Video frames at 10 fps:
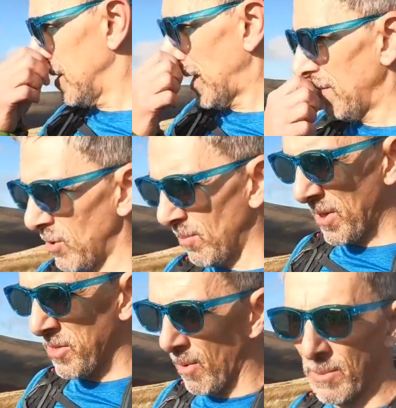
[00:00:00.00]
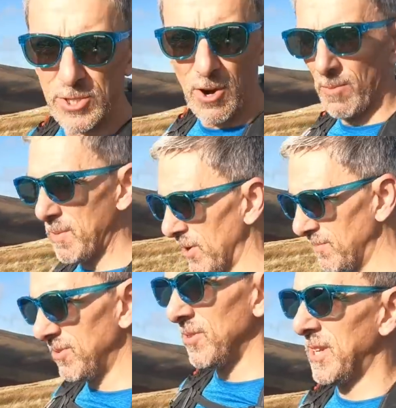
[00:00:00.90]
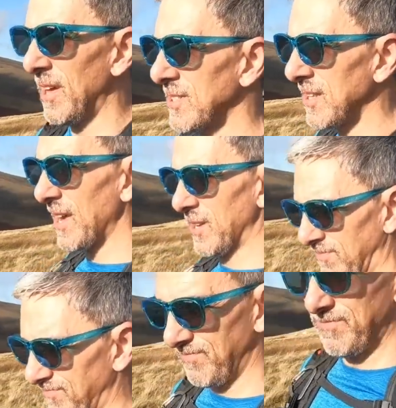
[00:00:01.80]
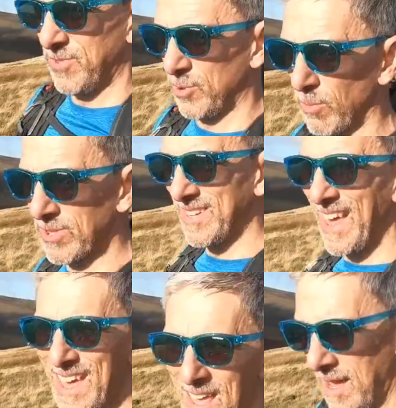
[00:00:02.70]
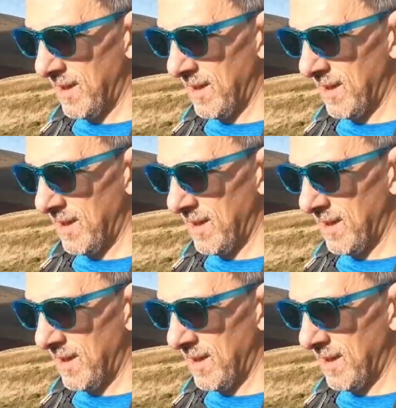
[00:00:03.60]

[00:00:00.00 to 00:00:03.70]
I haven't got my thermometer on me, but bloody hell, it's like a summer's day.